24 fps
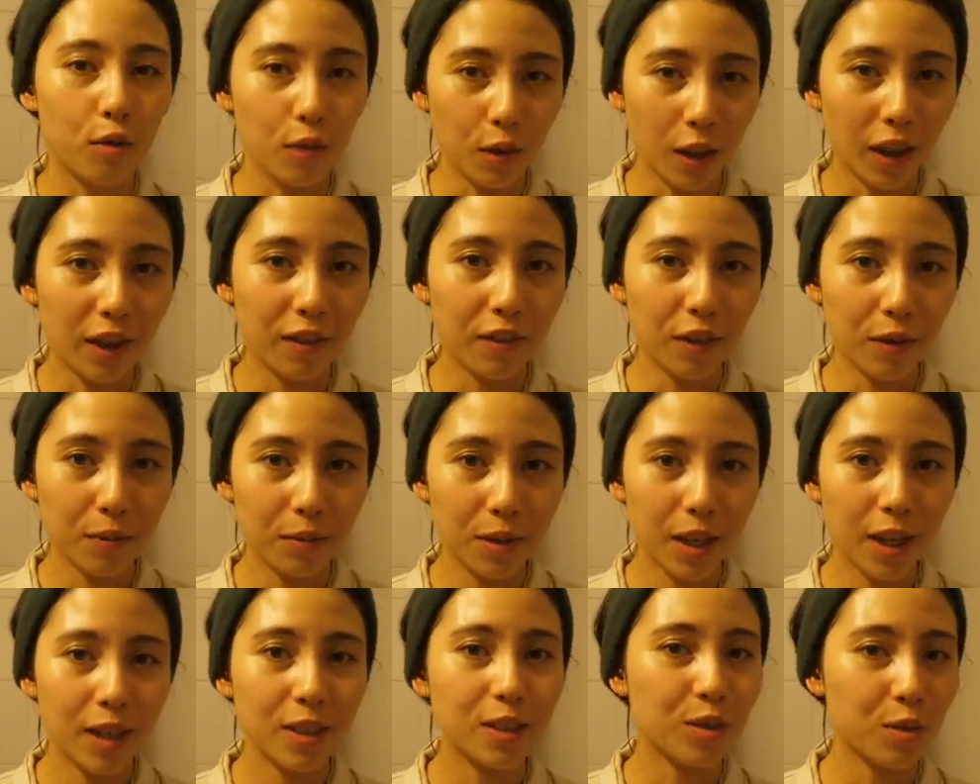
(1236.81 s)
life
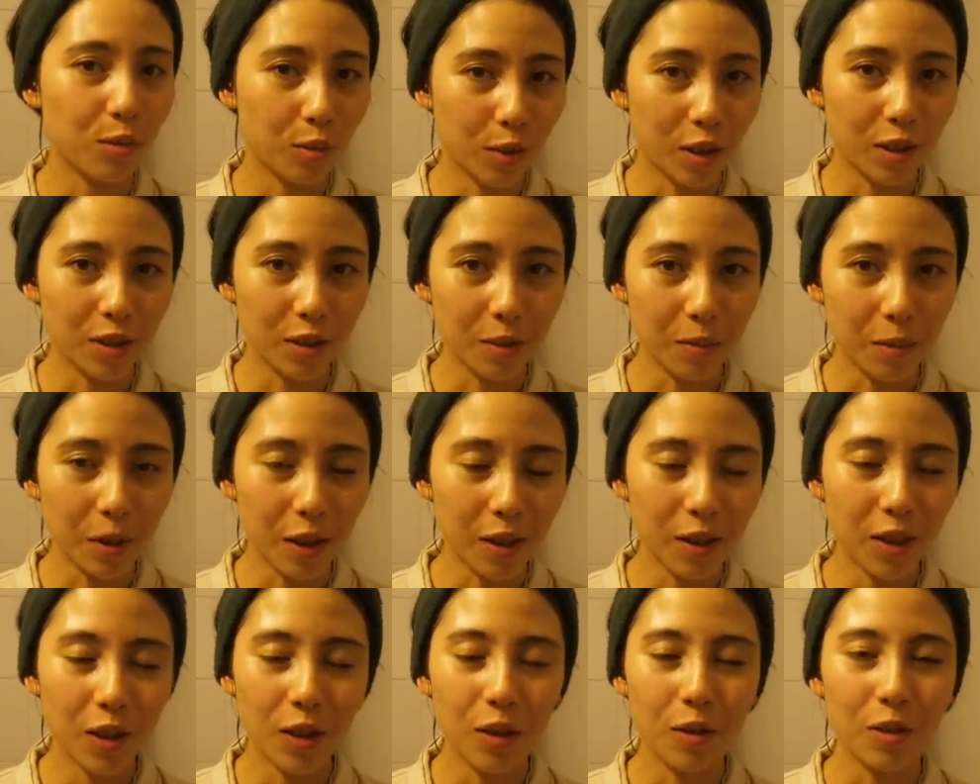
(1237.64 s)
updates throughout the
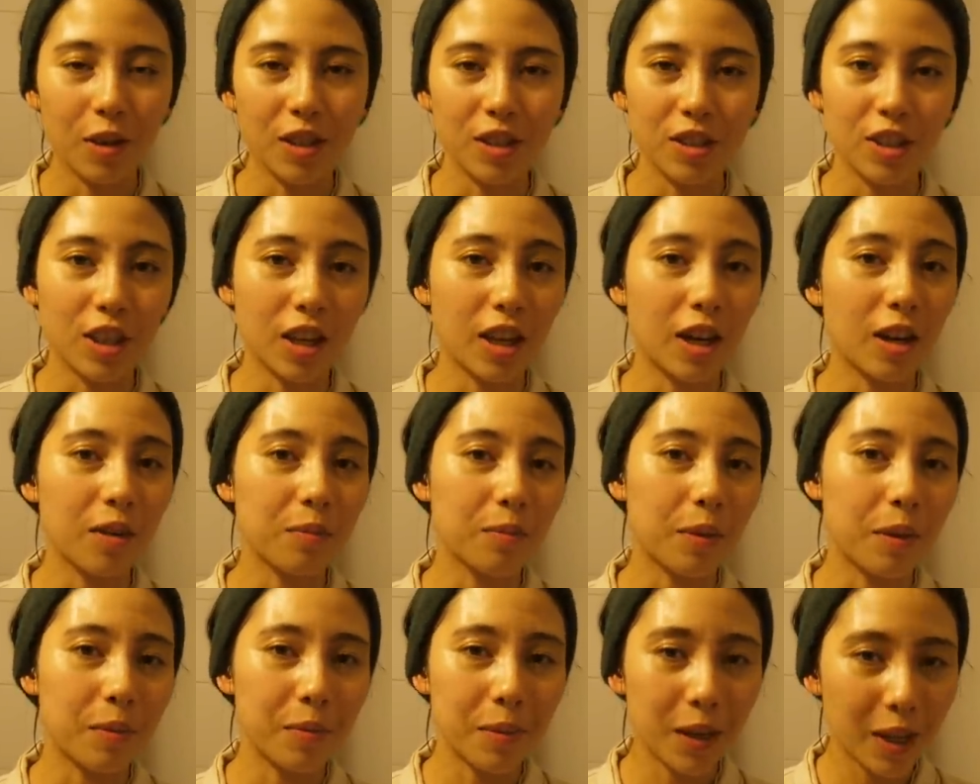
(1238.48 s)
month, you can check out
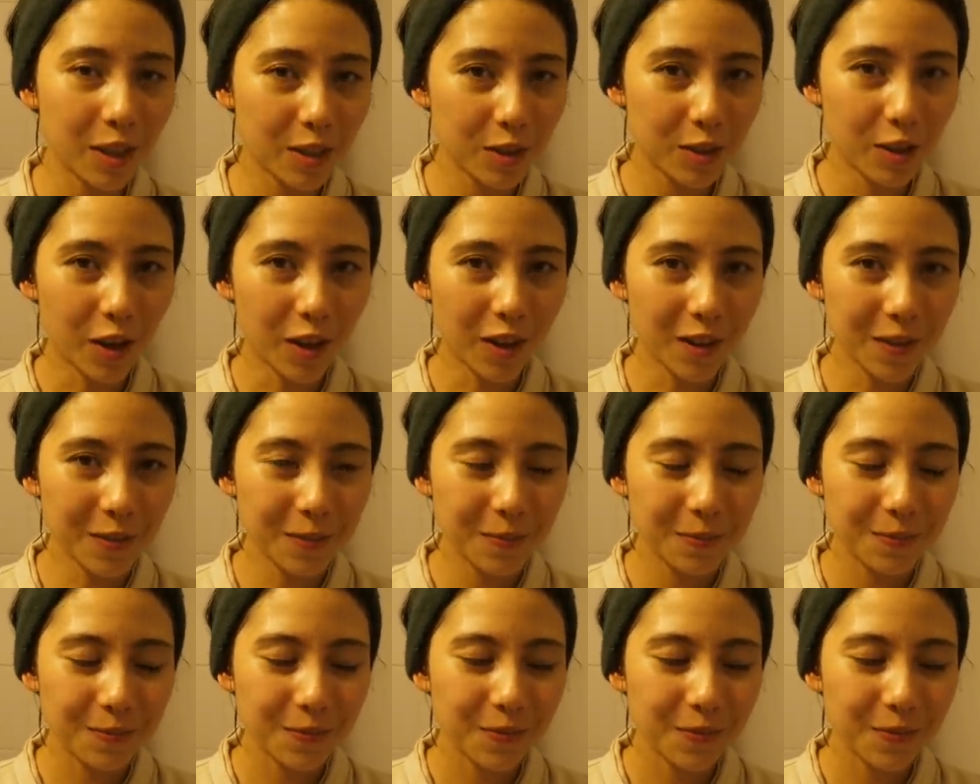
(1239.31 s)
my Patreon.